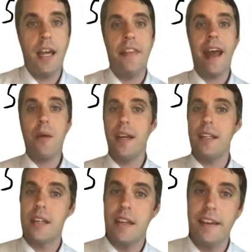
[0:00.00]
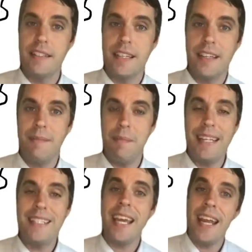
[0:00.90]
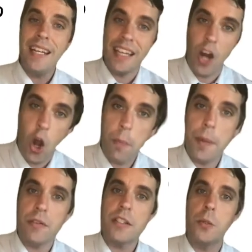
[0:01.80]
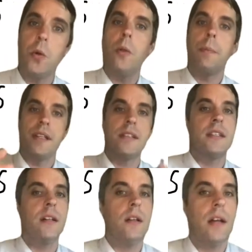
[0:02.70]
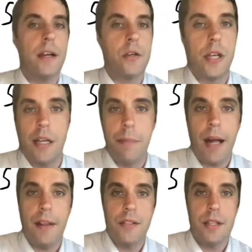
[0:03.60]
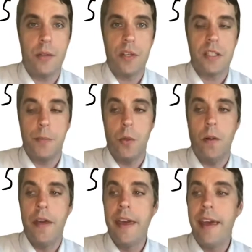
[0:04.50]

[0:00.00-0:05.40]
And that way it's maintaining an open risk pool, but still creating balance in the risk pool.